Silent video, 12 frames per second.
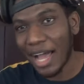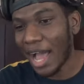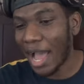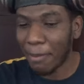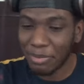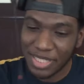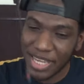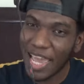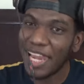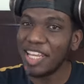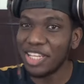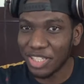I'm
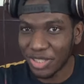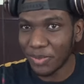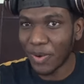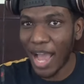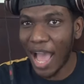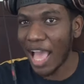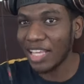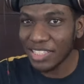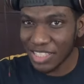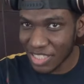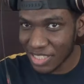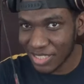telling you,
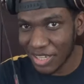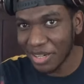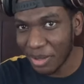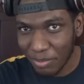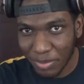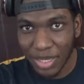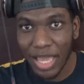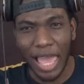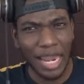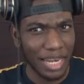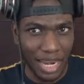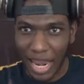Aizen is gonna be,
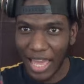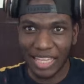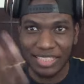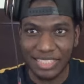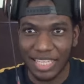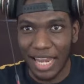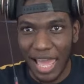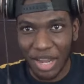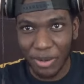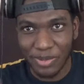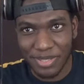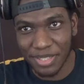and like I said, like
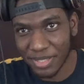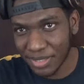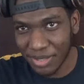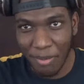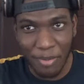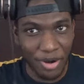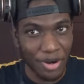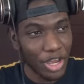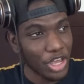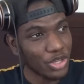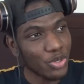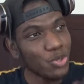I was the summer,
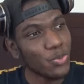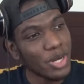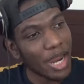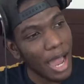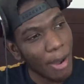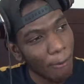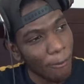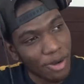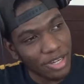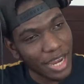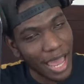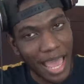you do not
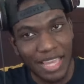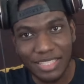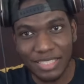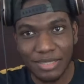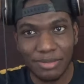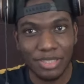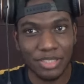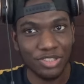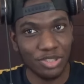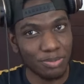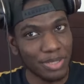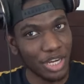want Aizen
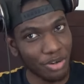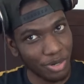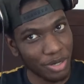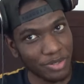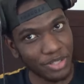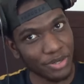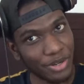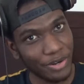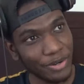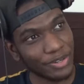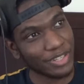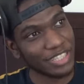to be around your
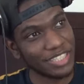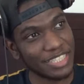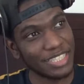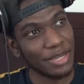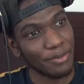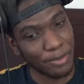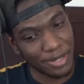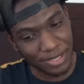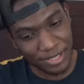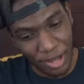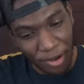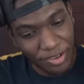girl, cause with a
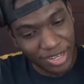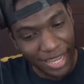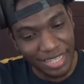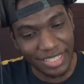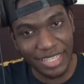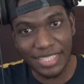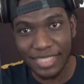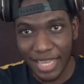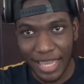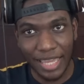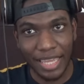song like this,